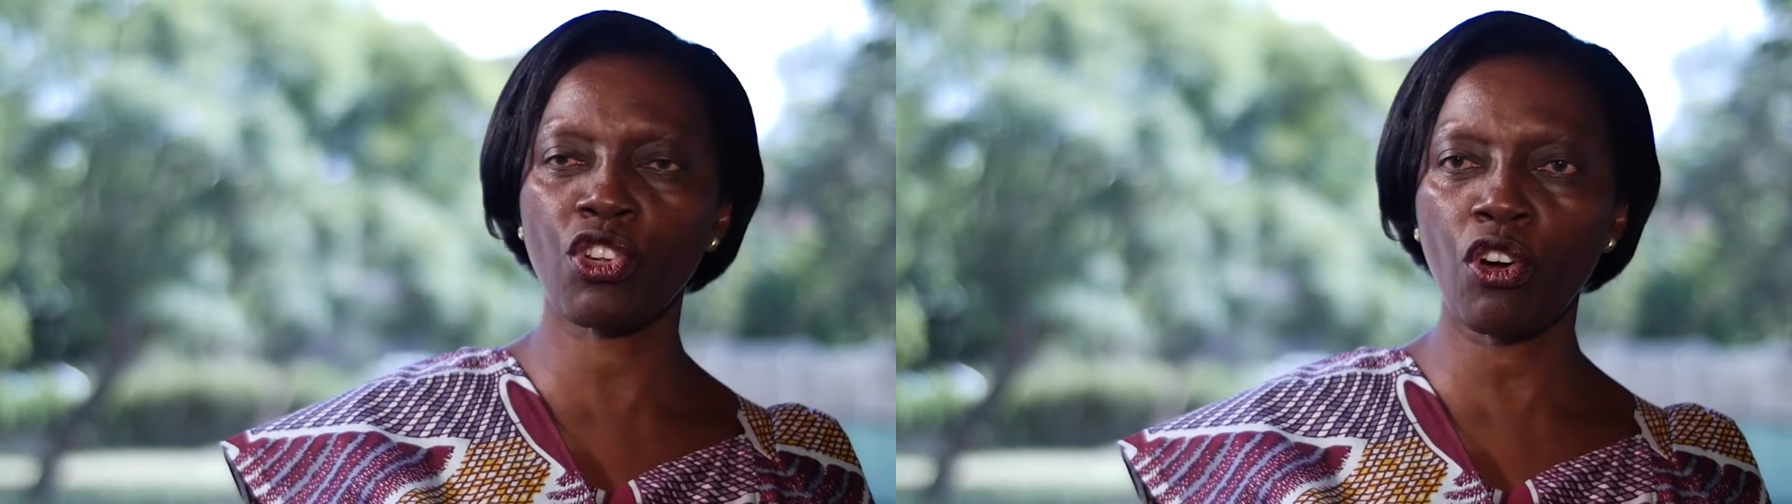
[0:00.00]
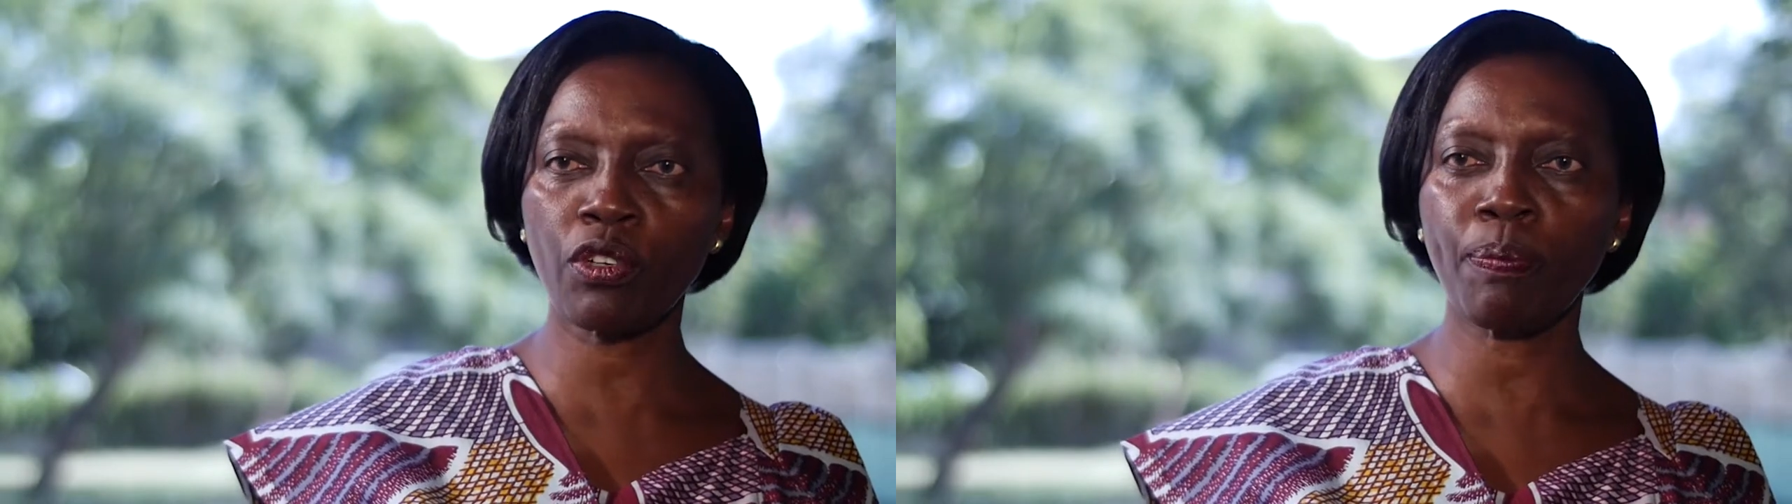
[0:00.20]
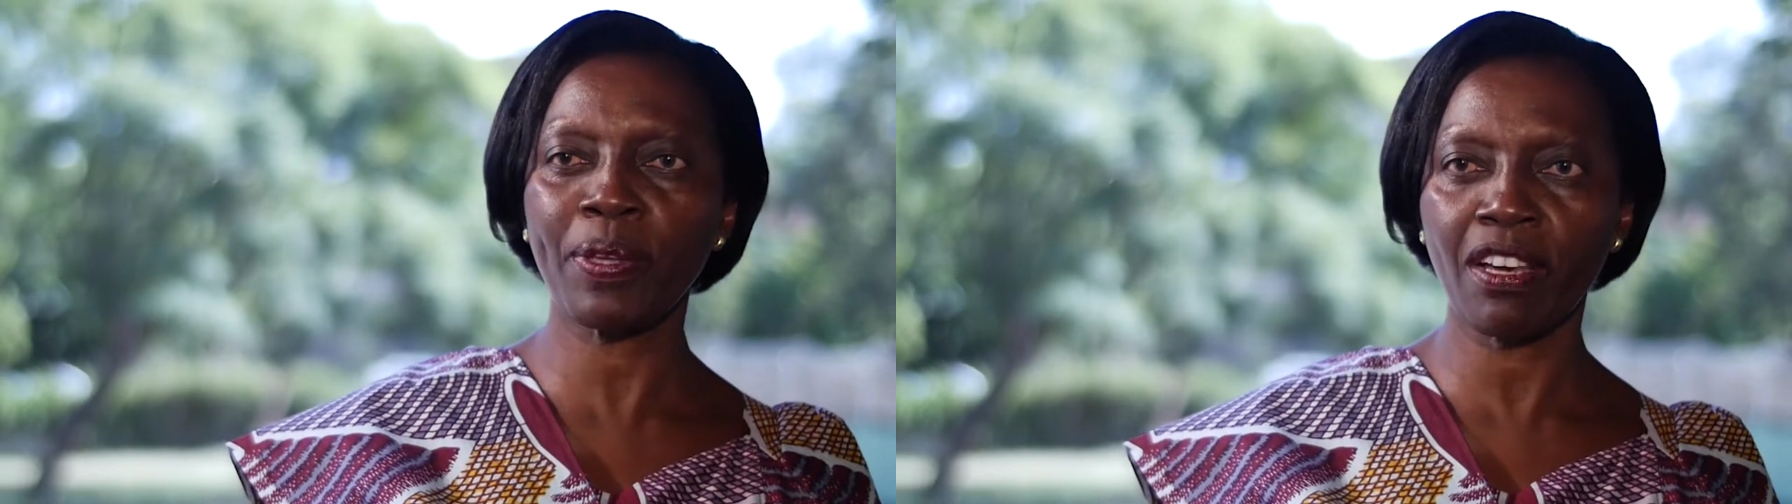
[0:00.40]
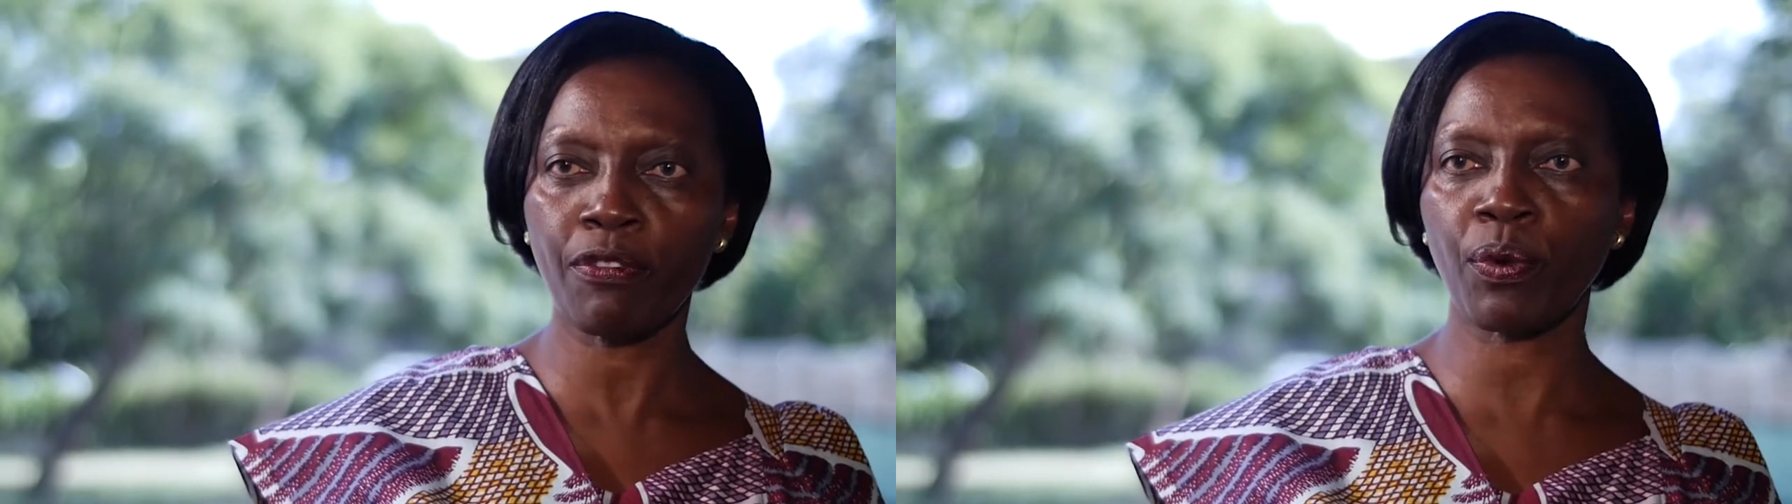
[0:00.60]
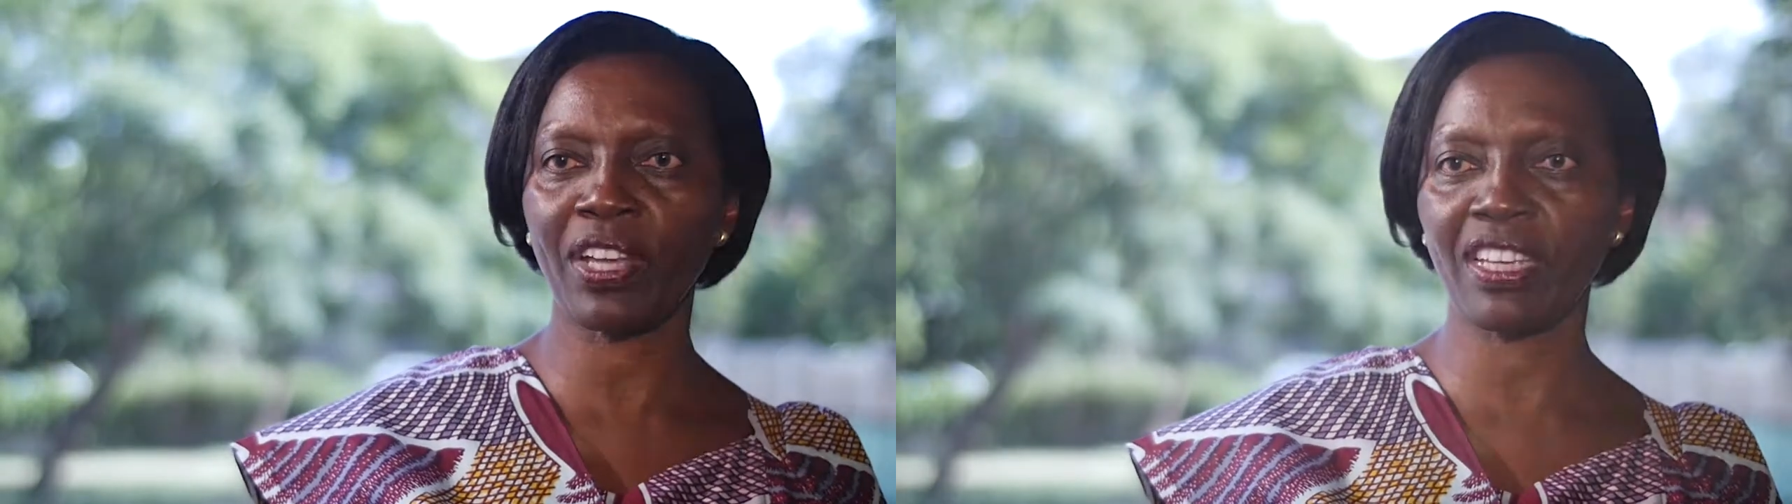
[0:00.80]
Don't be
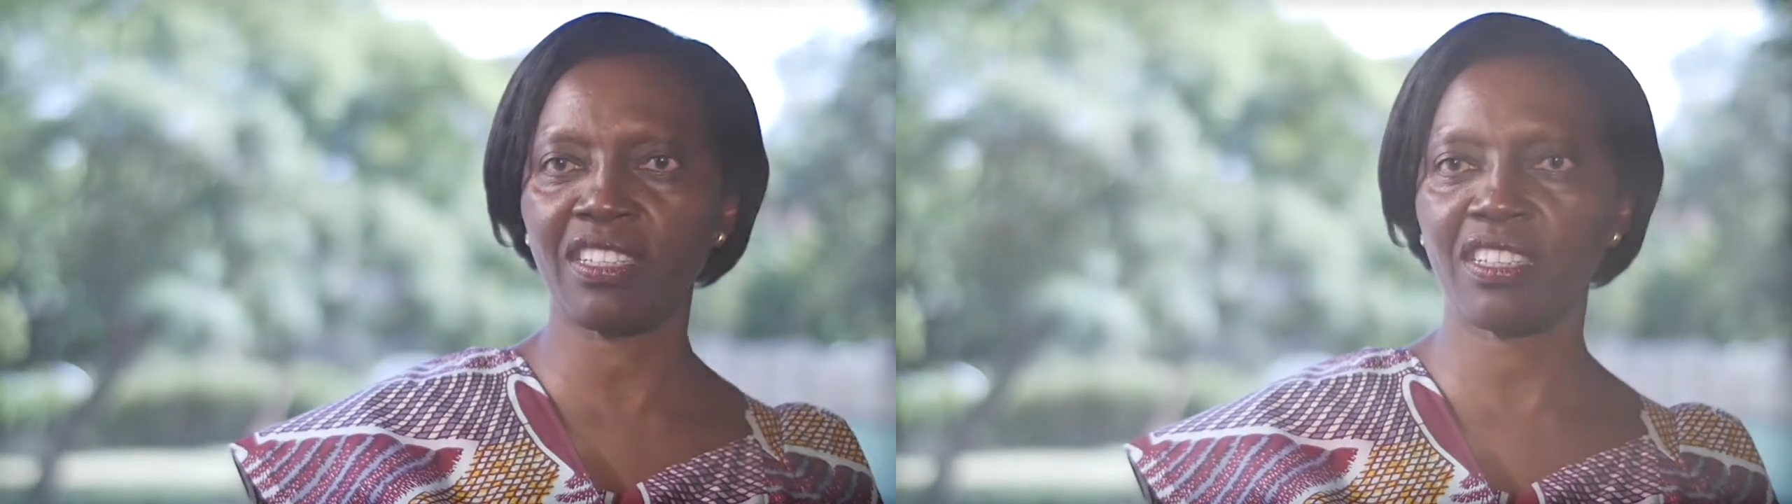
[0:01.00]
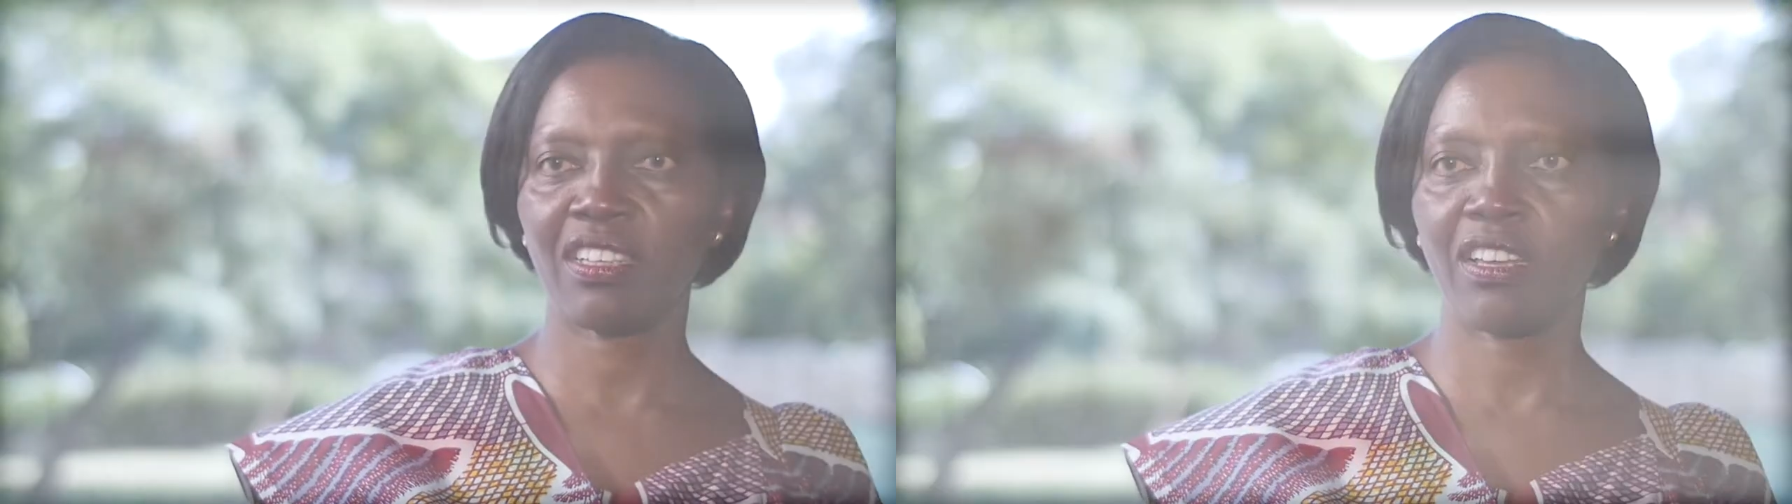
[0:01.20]
afraid.